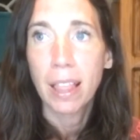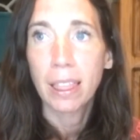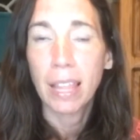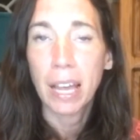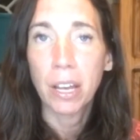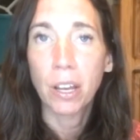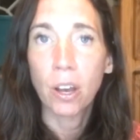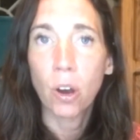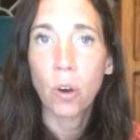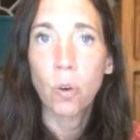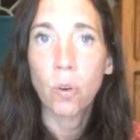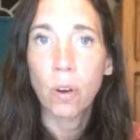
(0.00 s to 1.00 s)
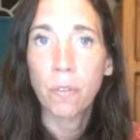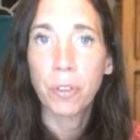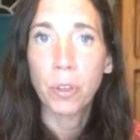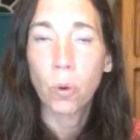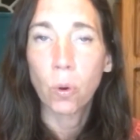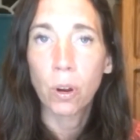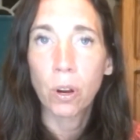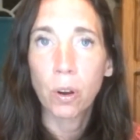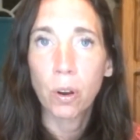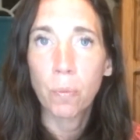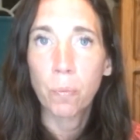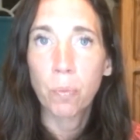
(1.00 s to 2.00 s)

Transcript: let go of your